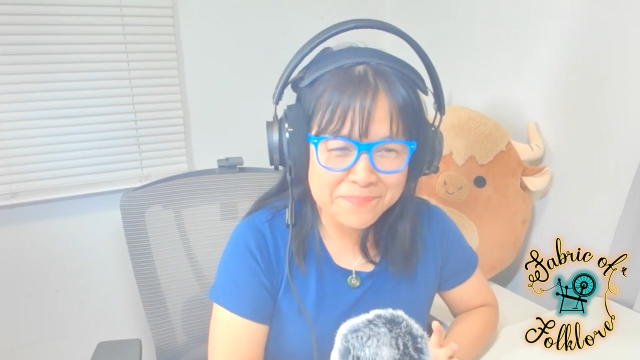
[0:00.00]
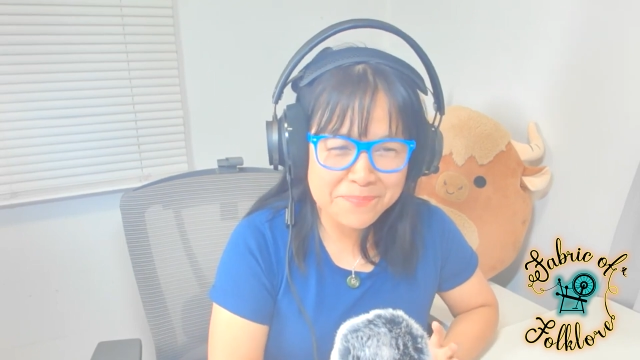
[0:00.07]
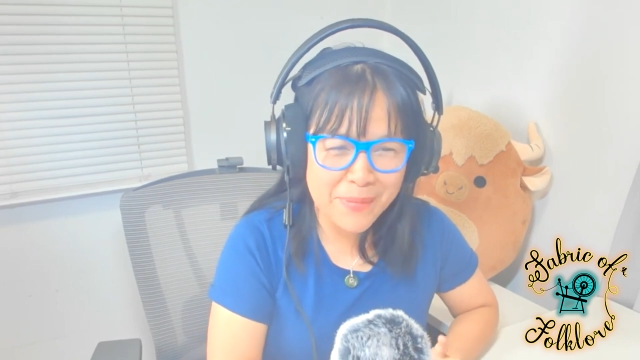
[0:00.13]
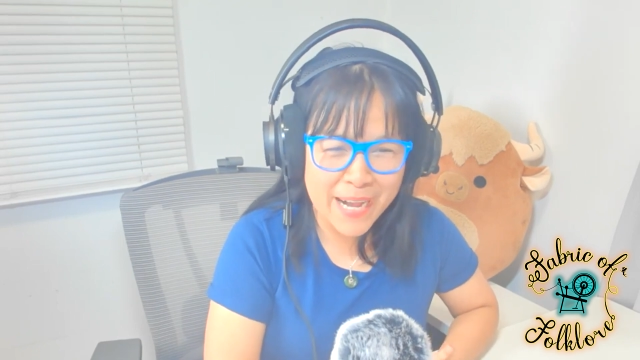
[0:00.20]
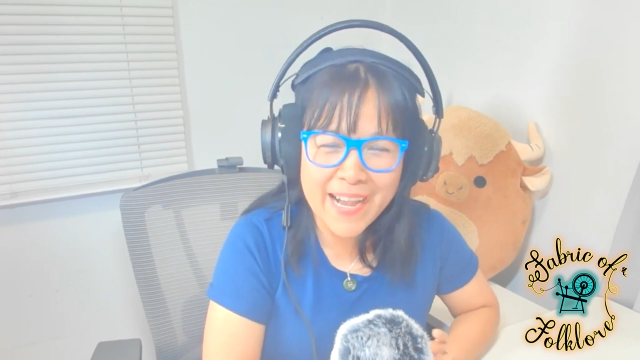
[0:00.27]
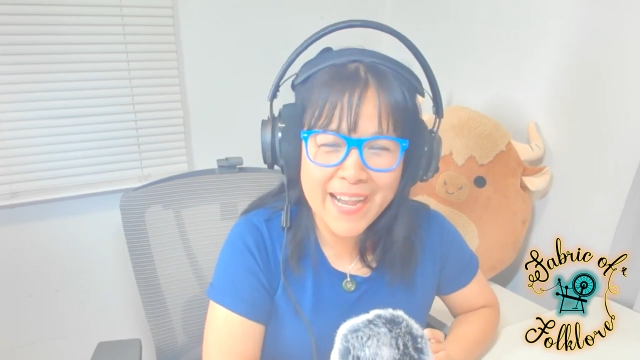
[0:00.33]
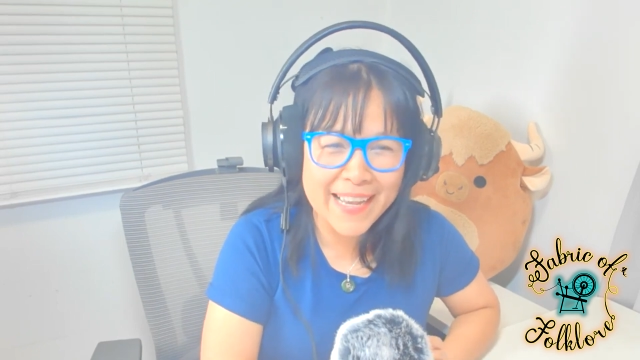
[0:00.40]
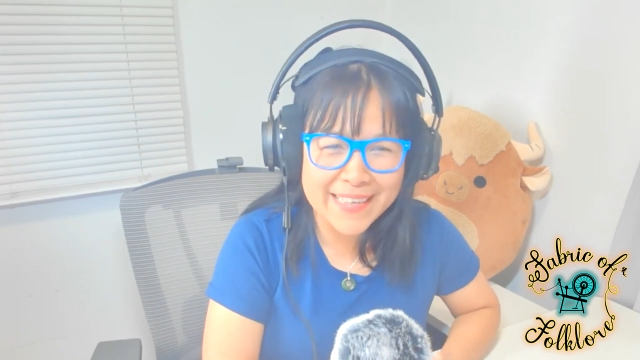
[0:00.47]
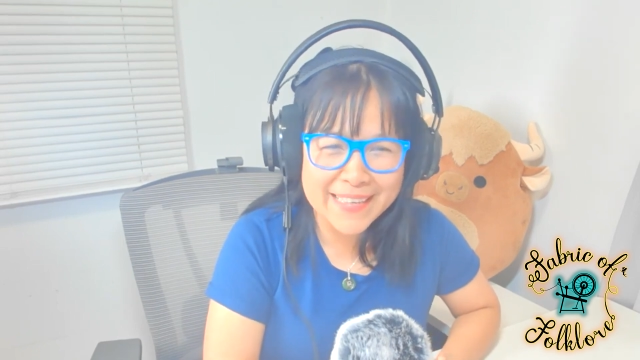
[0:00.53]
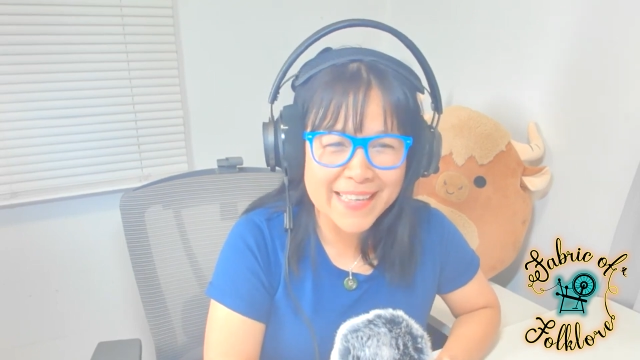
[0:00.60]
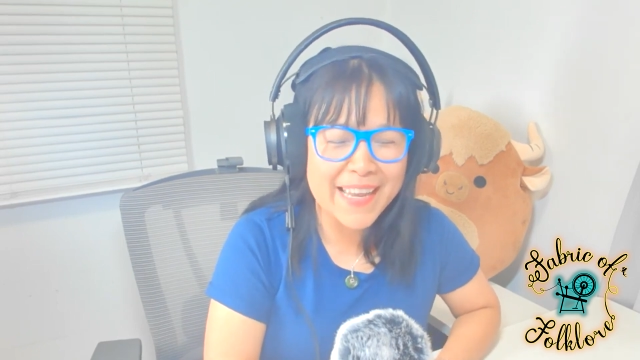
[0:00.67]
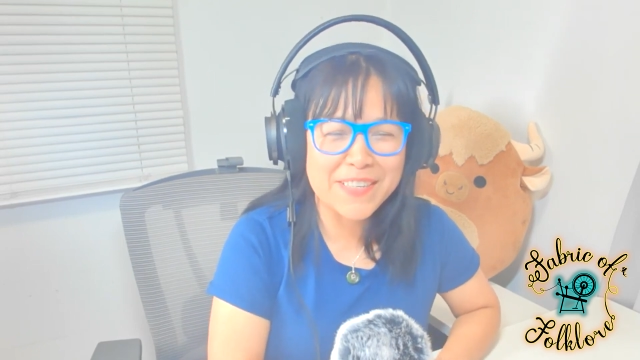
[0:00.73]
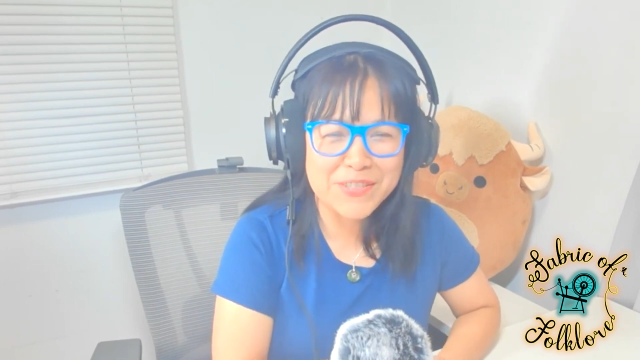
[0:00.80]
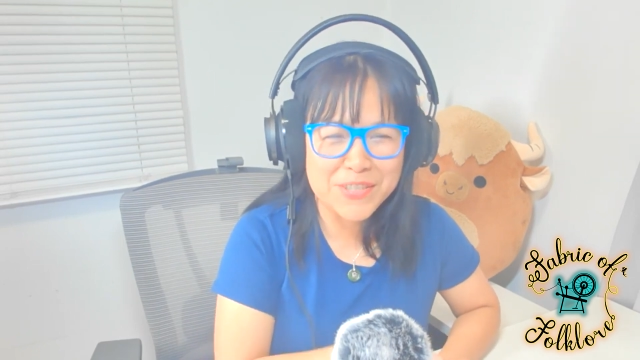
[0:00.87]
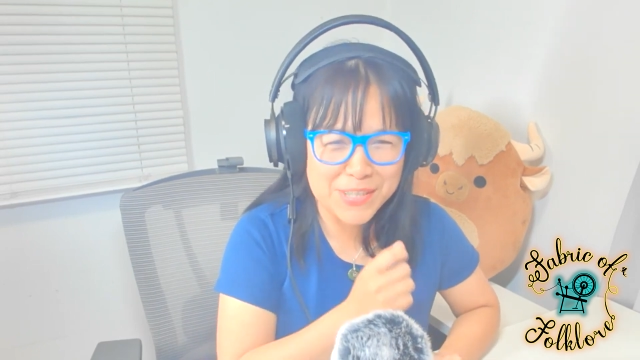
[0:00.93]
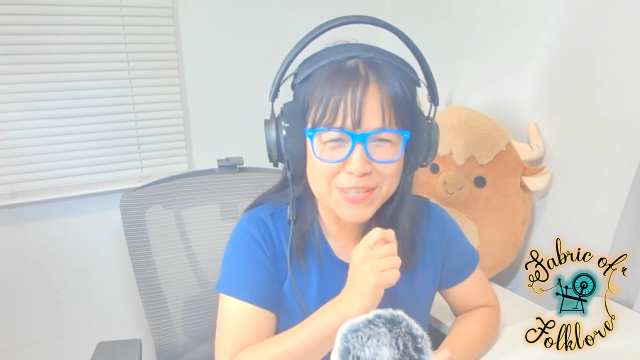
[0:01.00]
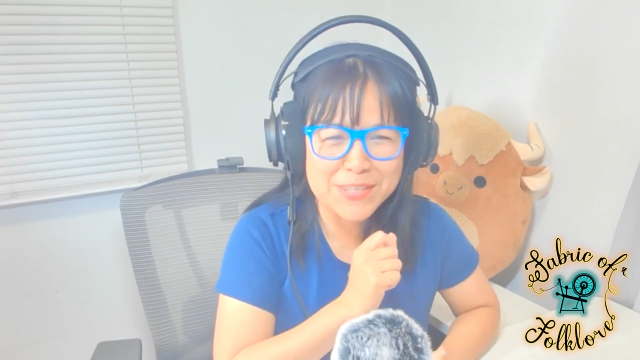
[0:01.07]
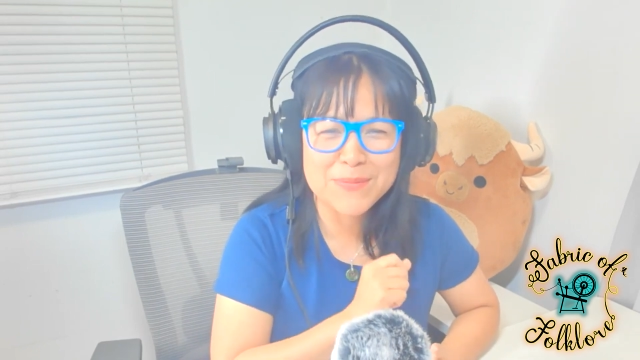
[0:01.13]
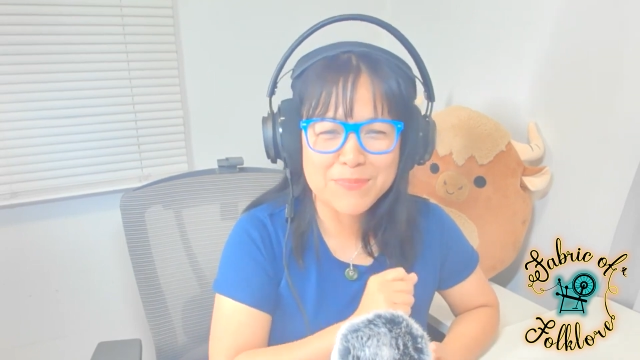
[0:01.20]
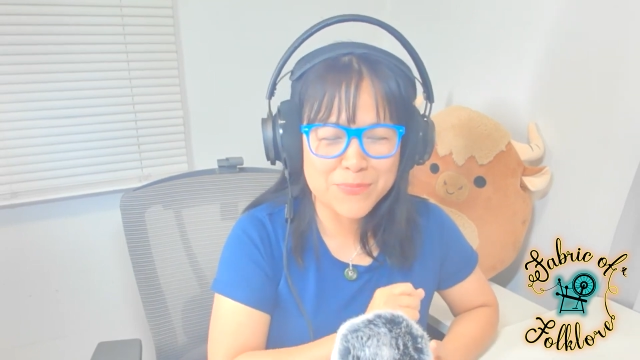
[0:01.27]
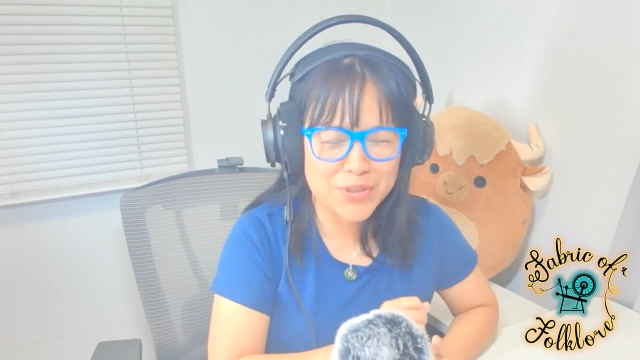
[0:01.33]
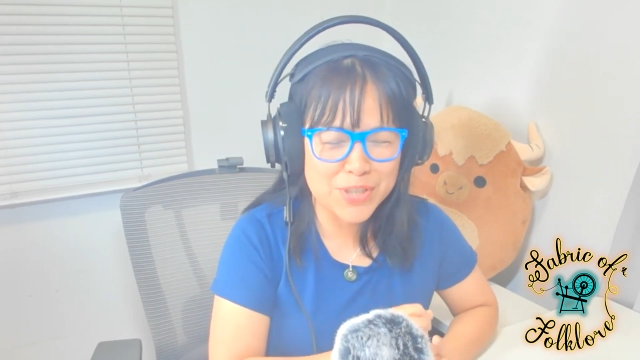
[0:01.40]
behind
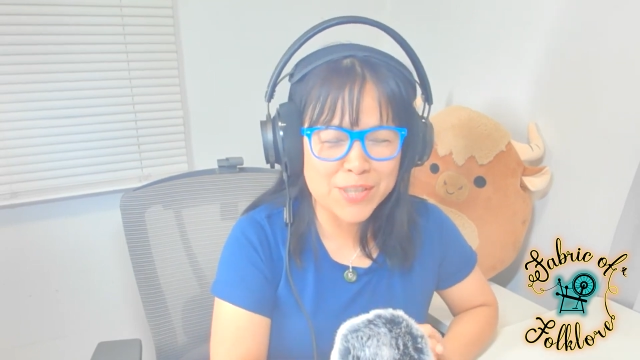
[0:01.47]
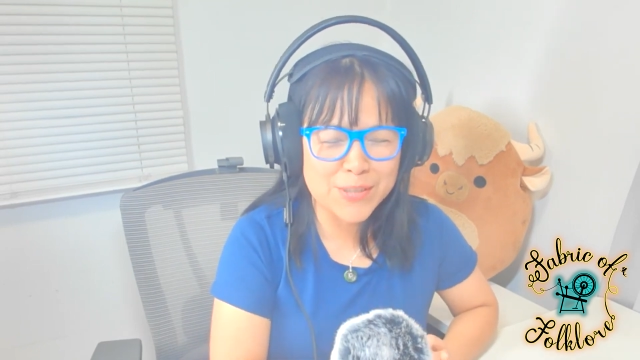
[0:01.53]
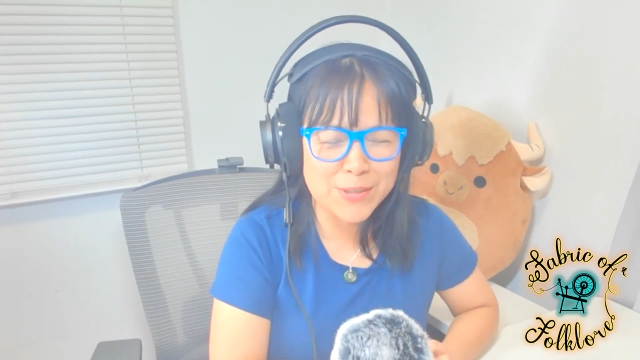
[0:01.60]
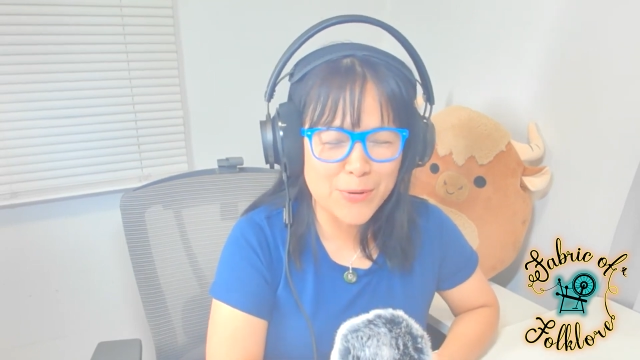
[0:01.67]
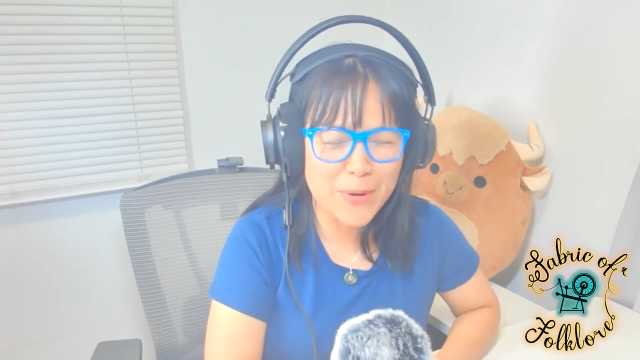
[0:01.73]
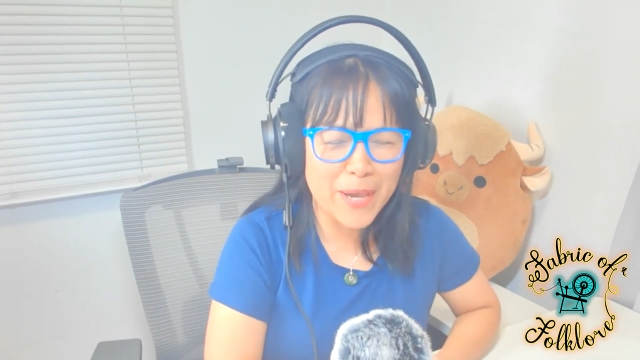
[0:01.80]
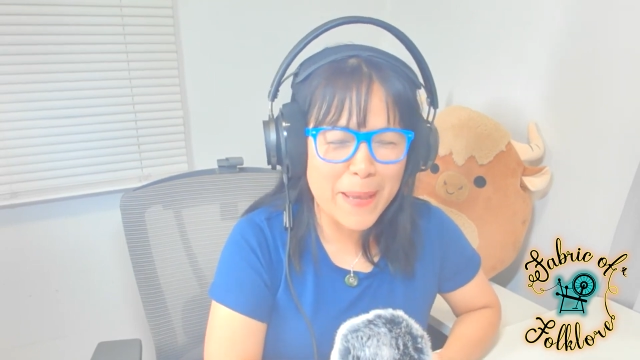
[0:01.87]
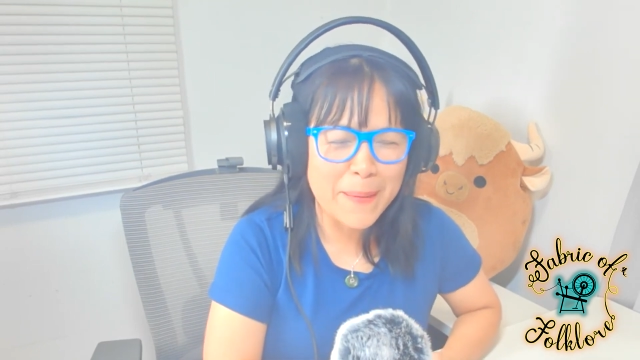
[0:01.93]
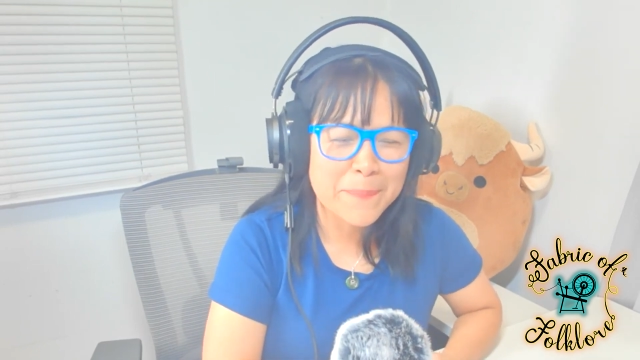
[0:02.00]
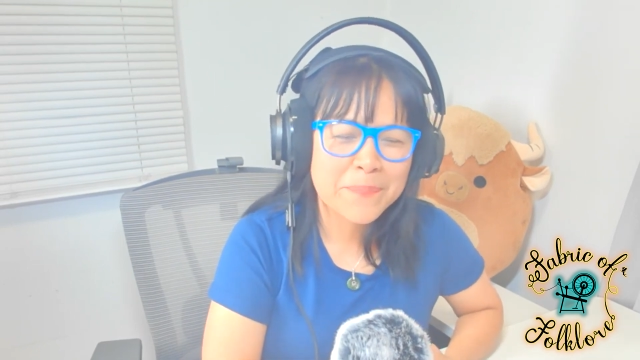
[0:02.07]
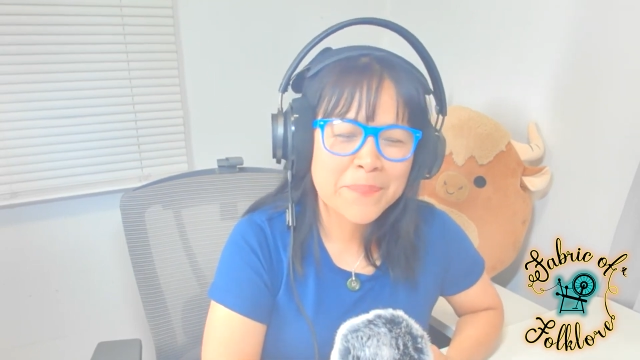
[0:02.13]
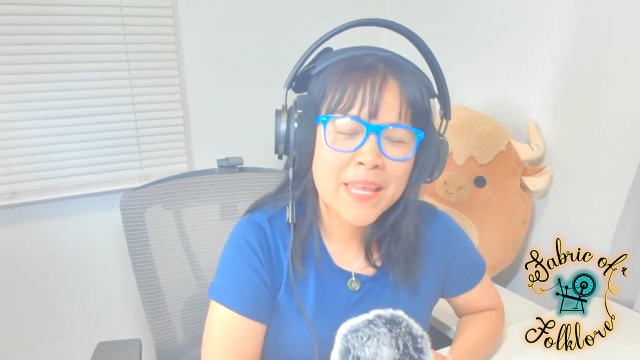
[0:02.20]
and just do it."